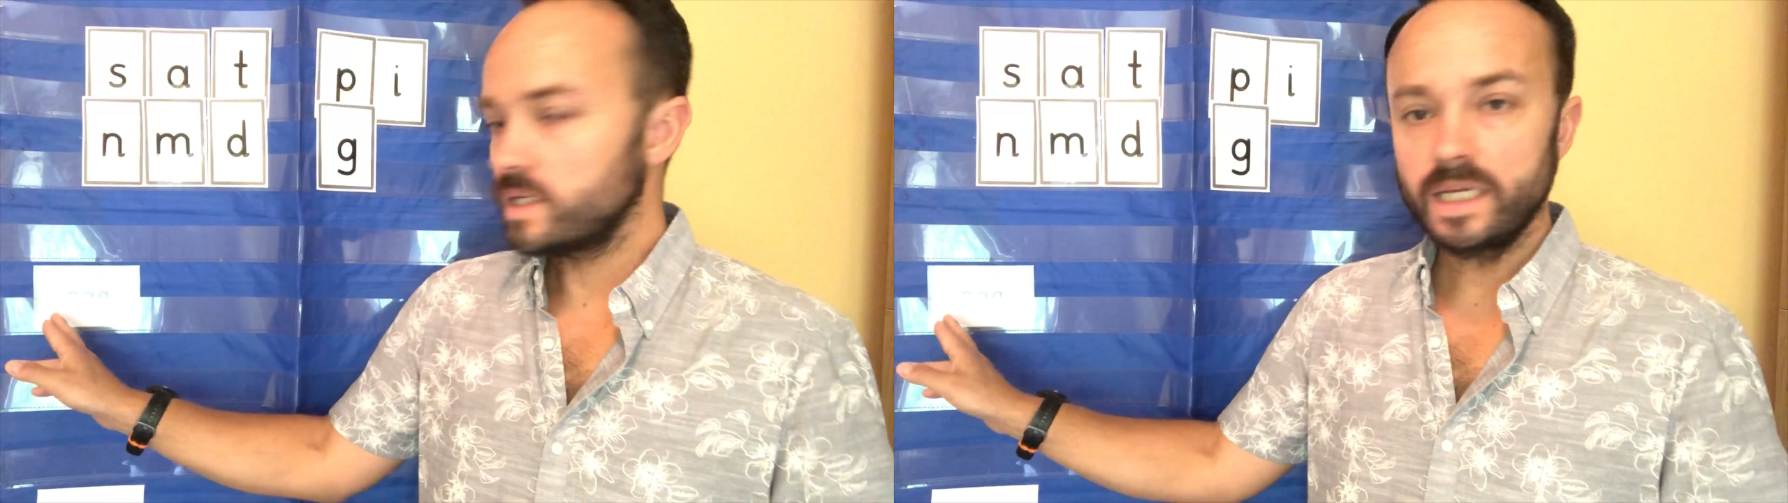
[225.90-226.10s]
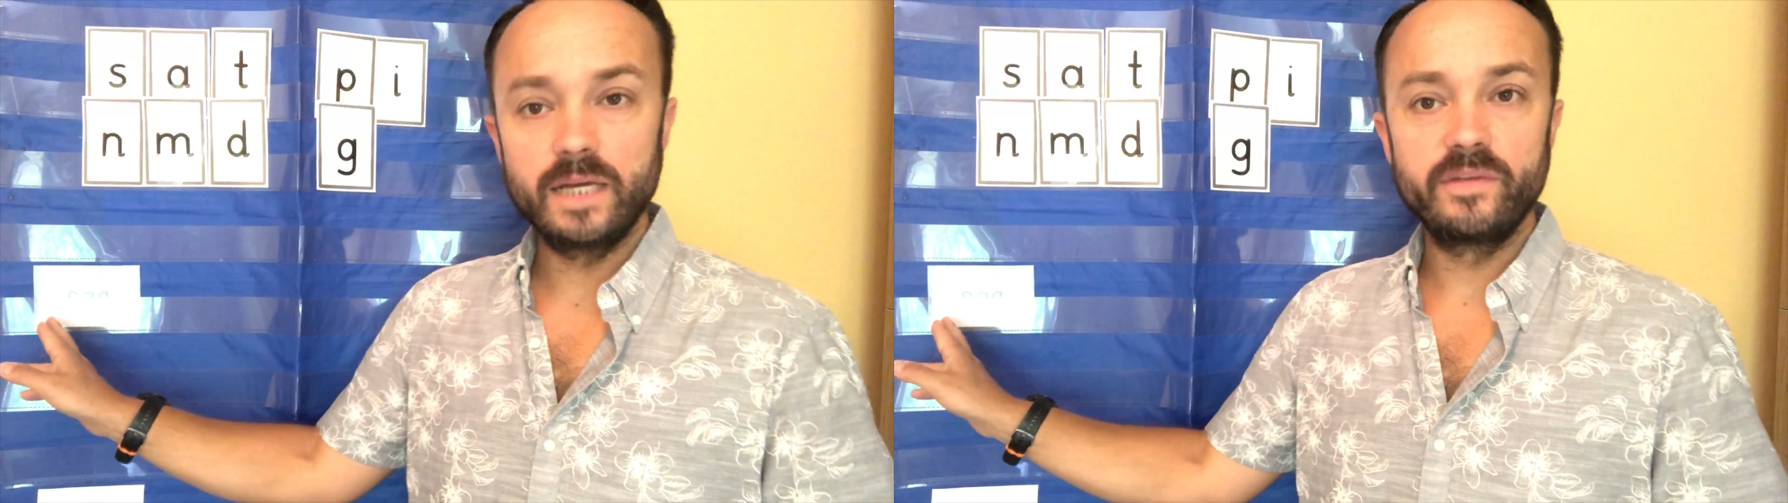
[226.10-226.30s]

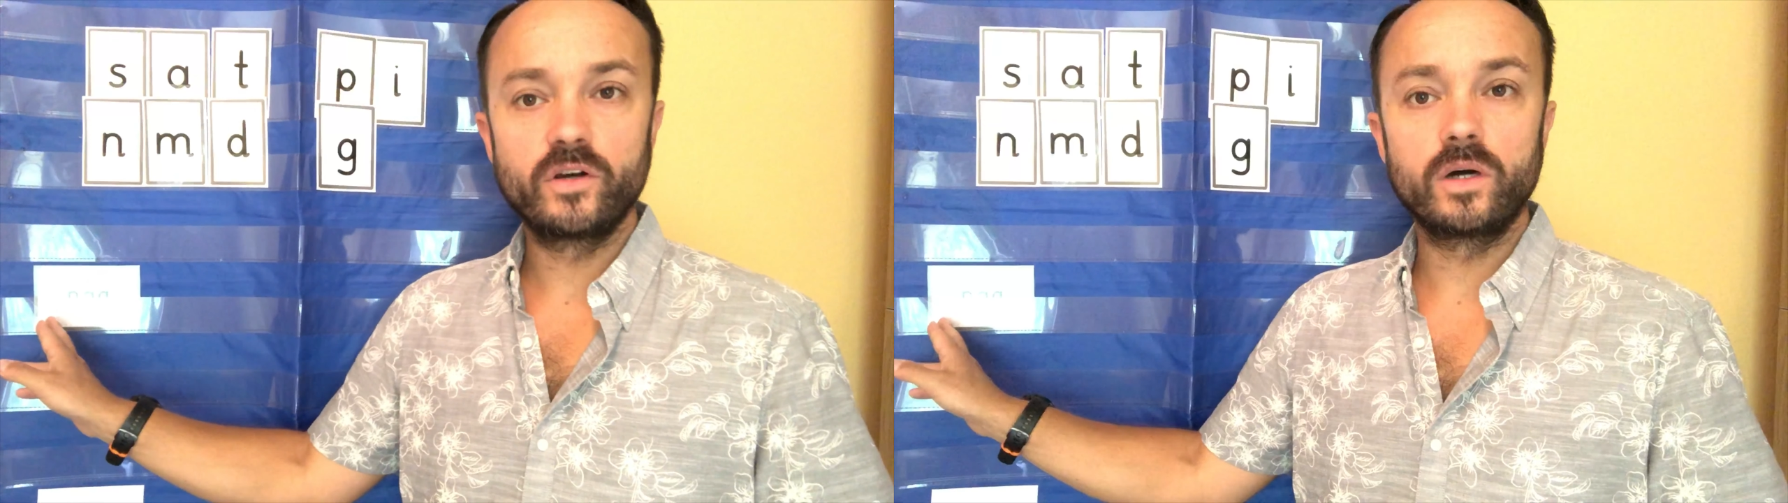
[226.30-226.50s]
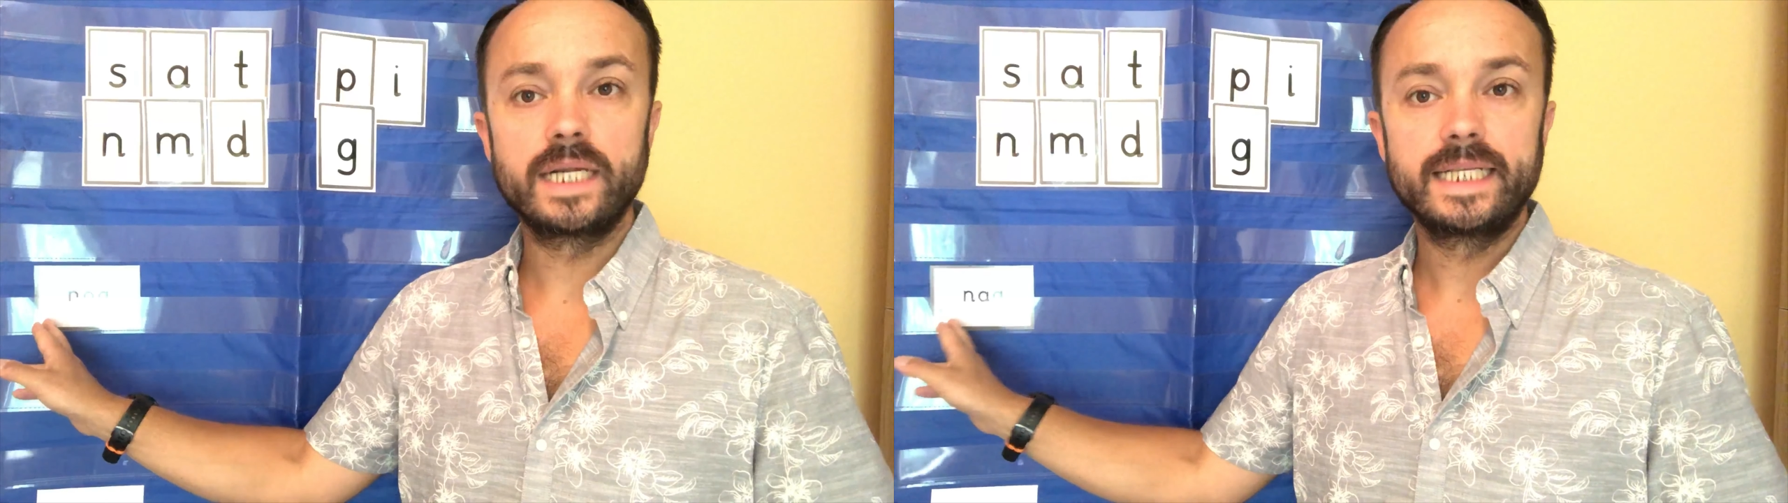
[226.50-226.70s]
here we've
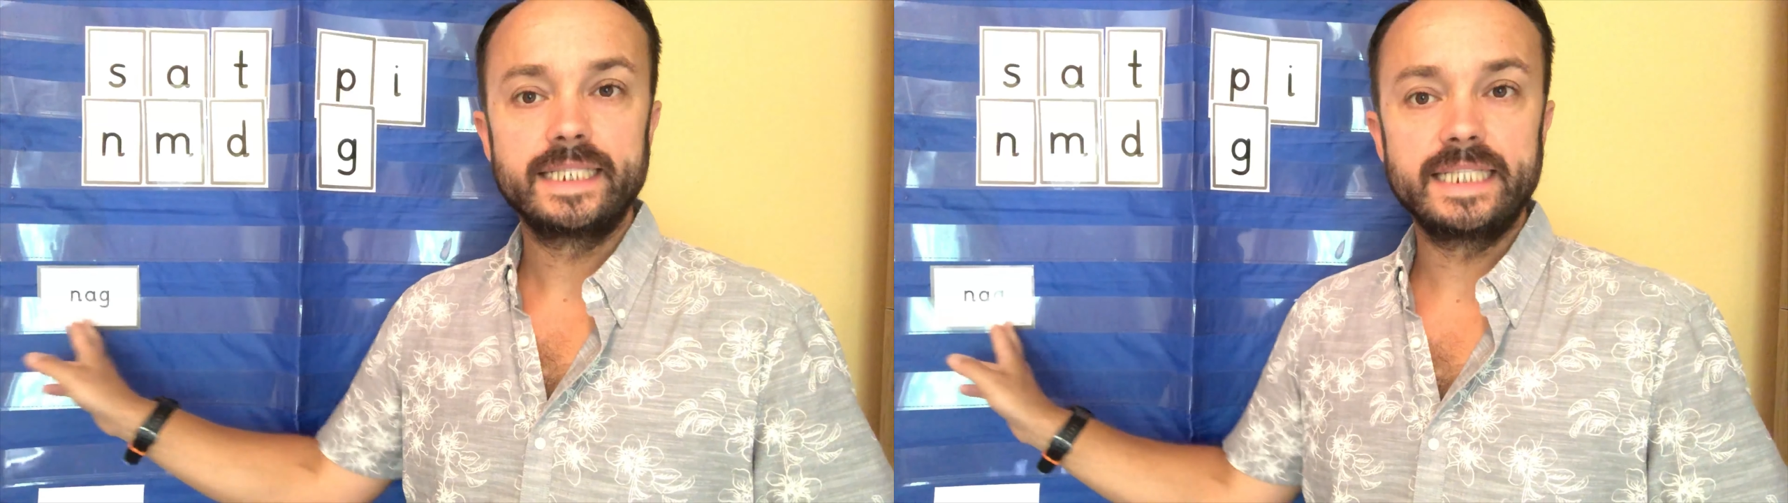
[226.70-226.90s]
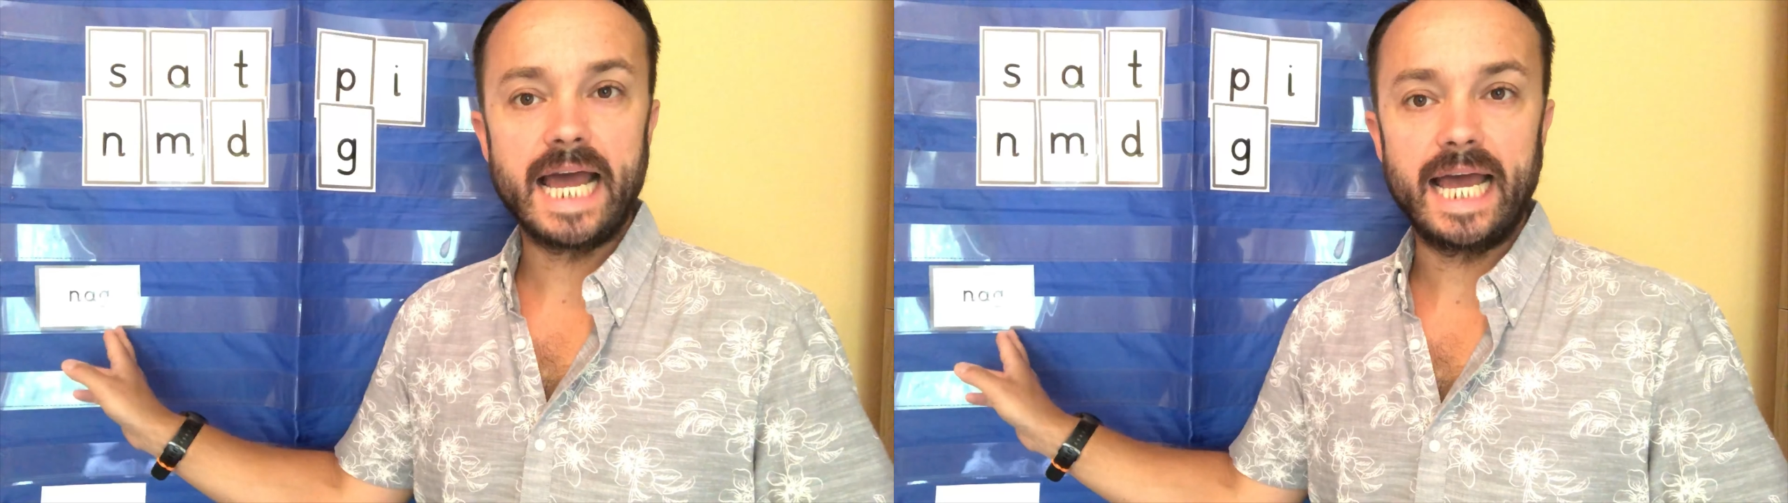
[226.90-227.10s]
got
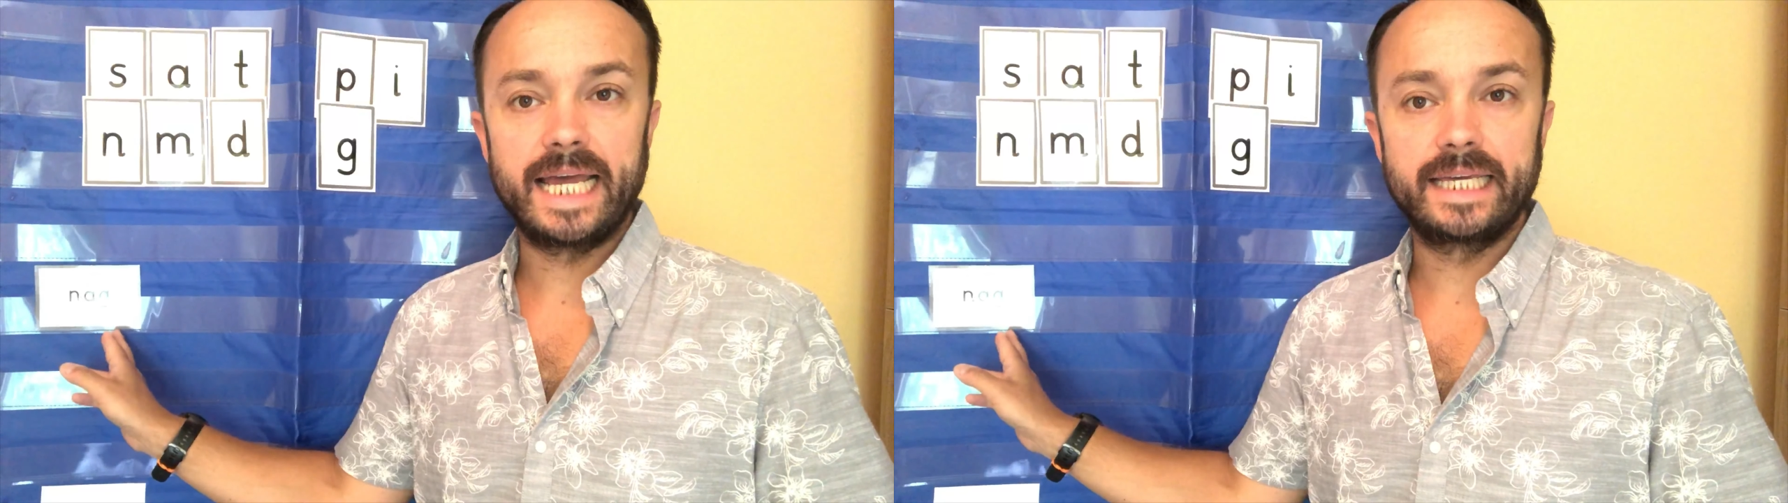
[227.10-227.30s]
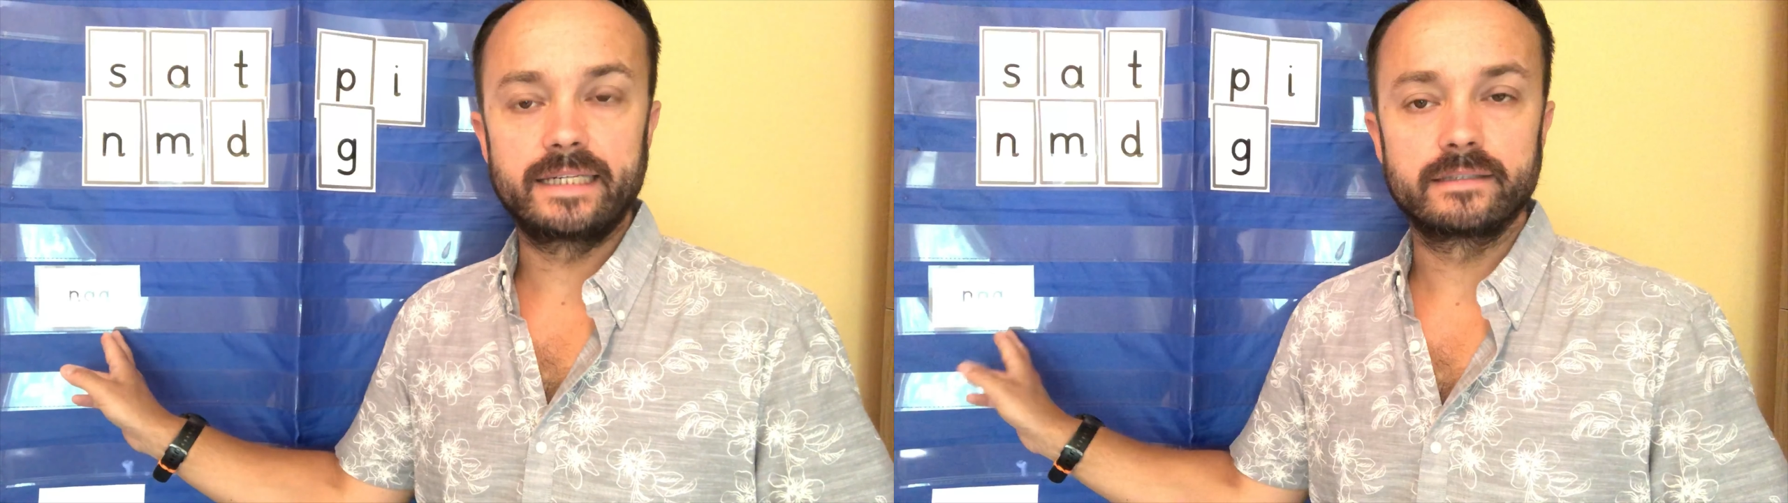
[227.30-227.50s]

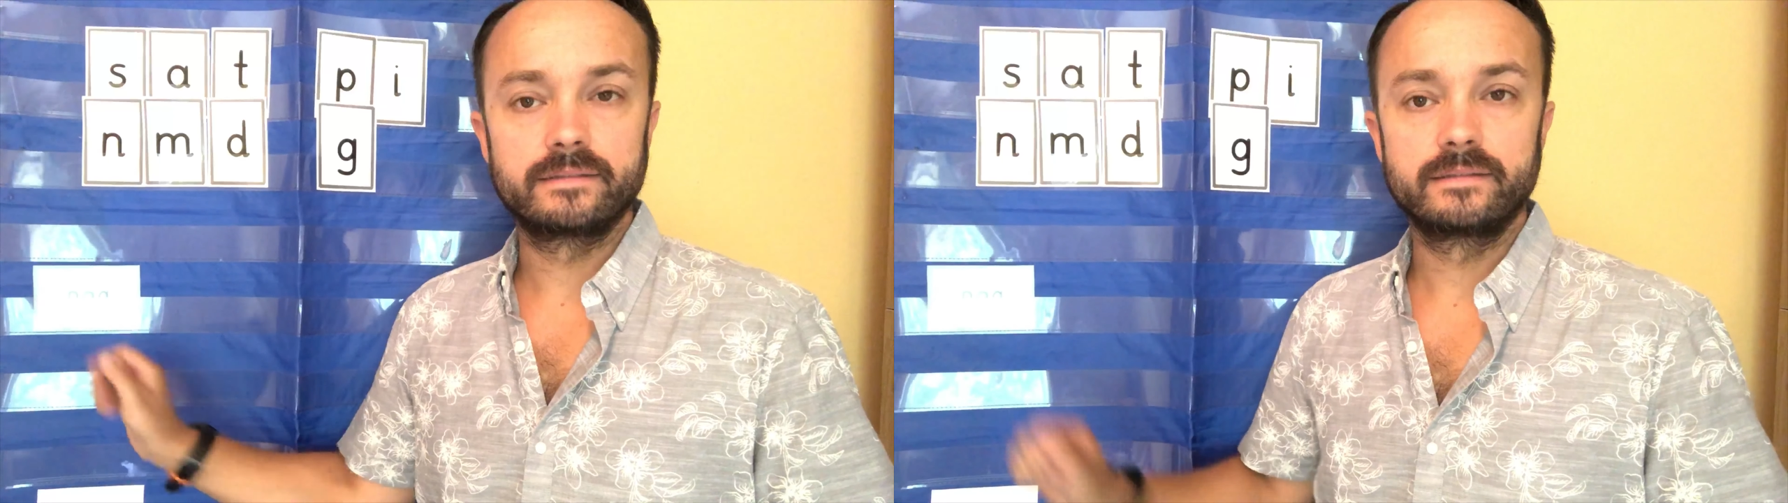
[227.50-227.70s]
nag,